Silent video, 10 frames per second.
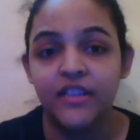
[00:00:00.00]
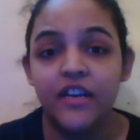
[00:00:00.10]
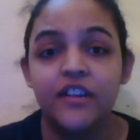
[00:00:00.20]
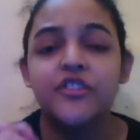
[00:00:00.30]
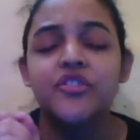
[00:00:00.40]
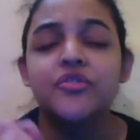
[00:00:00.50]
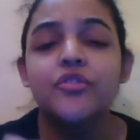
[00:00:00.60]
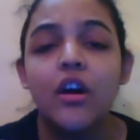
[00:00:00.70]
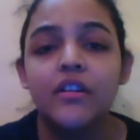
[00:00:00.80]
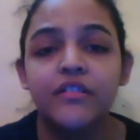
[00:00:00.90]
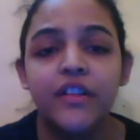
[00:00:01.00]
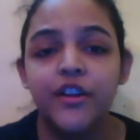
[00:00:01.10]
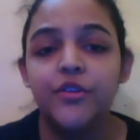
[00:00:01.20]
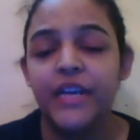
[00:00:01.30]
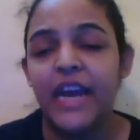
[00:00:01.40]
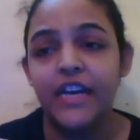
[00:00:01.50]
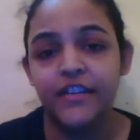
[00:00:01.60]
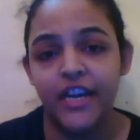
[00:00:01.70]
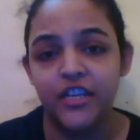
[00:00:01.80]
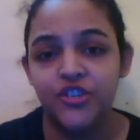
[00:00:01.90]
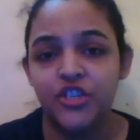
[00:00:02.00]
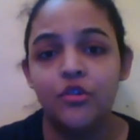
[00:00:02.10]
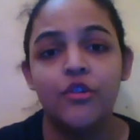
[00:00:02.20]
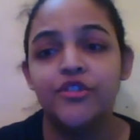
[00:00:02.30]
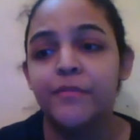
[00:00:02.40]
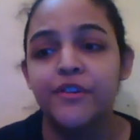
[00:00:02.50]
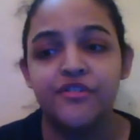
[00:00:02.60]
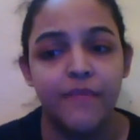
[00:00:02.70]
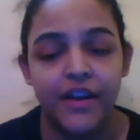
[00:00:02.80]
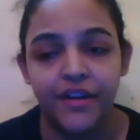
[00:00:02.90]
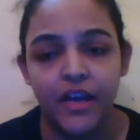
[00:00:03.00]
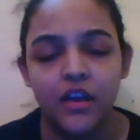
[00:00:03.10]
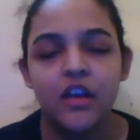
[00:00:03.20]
that it is not done to get attention or to be dramatic.